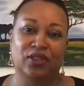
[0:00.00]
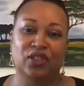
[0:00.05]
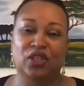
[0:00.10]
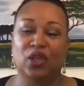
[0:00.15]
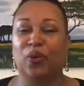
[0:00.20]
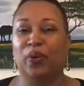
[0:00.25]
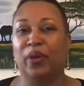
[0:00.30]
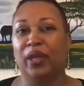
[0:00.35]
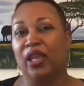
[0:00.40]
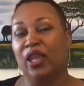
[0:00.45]

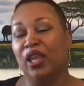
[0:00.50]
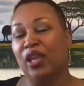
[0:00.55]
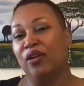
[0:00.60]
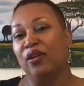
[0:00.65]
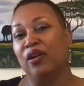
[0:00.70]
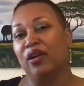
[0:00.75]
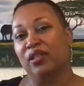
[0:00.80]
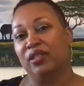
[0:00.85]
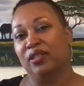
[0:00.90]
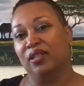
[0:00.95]
So
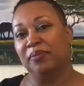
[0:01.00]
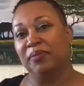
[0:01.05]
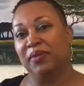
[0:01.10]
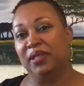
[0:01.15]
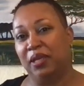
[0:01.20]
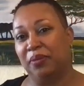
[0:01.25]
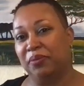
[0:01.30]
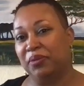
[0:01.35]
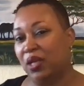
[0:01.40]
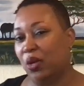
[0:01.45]
here are
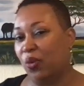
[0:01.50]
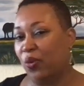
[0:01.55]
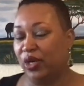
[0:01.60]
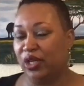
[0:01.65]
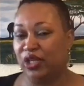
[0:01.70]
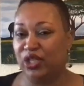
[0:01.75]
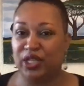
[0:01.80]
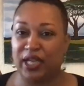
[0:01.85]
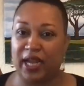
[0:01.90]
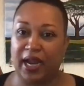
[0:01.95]
some tips I
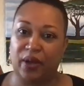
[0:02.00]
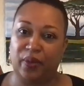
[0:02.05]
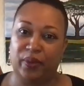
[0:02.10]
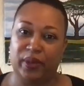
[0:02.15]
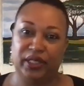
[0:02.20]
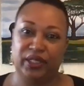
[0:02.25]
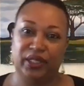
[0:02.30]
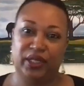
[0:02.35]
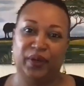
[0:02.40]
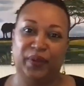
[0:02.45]
want to share
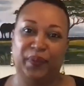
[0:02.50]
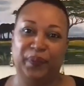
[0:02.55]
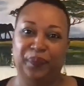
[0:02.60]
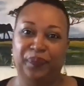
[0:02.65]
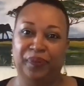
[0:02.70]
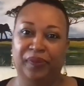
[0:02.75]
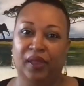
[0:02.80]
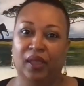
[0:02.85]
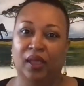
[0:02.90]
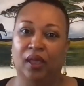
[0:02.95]
with you.
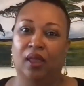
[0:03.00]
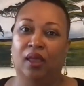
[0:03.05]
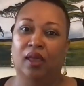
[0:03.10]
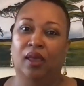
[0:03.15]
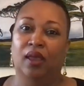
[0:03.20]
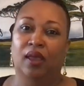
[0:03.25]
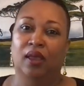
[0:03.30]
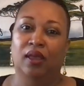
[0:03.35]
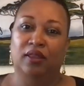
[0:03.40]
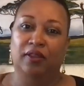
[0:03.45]

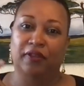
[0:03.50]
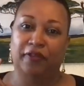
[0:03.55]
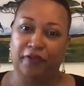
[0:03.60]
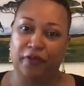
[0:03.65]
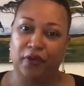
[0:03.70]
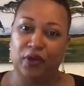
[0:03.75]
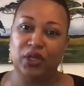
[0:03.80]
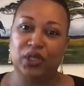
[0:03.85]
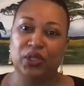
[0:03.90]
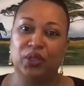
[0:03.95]
The
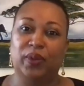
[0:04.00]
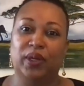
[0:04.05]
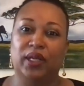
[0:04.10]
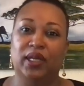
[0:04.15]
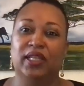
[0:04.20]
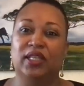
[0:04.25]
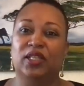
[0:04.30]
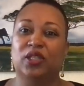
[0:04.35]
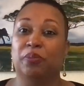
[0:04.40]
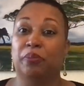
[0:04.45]
first
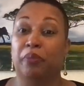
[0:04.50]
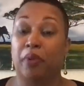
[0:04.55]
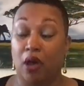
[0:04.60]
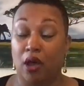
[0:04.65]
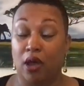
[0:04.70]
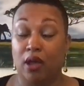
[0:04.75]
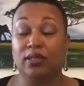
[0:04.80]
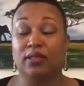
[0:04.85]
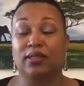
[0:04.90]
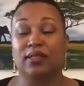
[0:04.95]
one is
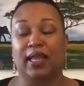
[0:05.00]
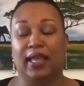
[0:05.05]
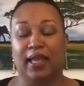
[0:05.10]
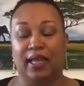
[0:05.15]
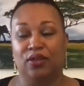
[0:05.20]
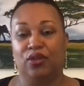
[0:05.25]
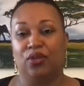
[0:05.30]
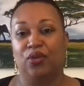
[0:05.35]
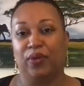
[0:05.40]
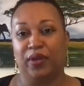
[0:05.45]
pause
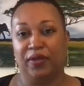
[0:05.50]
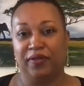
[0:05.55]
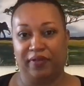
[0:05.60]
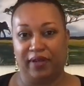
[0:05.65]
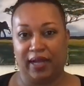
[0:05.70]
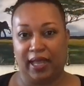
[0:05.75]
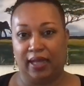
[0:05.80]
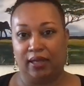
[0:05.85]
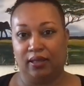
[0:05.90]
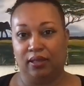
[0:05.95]
and
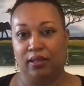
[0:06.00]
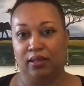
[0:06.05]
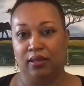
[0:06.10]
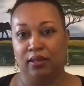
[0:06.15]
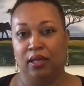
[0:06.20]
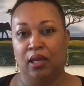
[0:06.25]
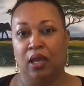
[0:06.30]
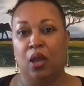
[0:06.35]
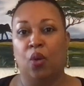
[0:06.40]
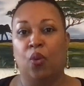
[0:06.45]
reflect.
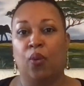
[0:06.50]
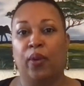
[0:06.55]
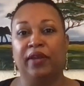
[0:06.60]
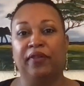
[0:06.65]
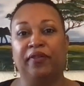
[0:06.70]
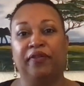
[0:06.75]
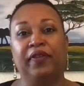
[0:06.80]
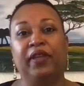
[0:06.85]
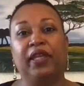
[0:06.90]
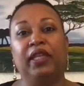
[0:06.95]

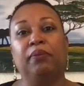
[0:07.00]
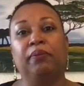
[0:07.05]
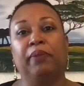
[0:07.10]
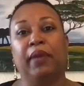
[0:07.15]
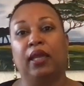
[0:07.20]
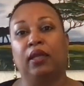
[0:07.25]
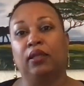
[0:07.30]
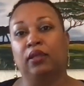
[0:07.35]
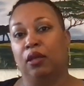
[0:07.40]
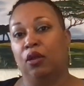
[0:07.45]
When
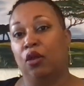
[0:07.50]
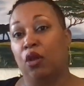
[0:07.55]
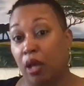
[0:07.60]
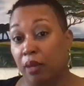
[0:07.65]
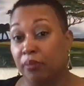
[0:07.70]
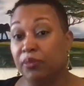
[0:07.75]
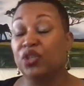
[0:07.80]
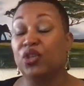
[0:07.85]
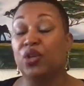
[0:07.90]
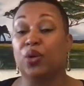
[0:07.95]
feedback
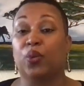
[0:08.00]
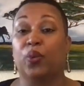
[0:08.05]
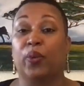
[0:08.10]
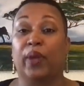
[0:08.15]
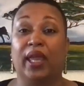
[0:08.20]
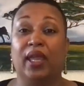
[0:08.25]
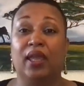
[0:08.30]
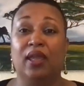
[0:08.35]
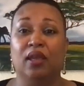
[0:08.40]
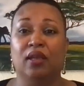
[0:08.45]
comes your
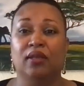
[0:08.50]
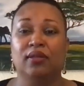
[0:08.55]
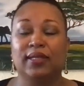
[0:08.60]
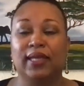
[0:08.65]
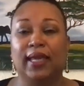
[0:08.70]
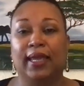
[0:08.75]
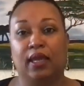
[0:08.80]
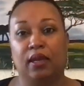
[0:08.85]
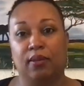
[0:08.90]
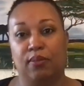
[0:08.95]
way,
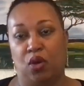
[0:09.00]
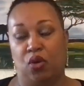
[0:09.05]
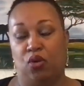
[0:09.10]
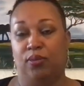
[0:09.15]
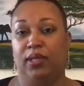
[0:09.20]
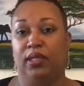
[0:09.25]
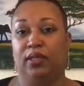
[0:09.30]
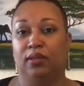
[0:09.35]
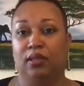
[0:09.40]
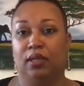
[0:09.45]
take a
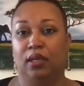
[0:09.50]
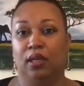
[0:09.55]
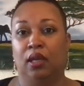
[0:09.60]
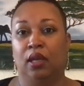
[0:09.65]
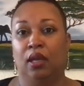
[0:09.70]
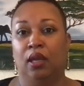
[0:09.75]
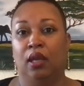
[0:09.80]
moment.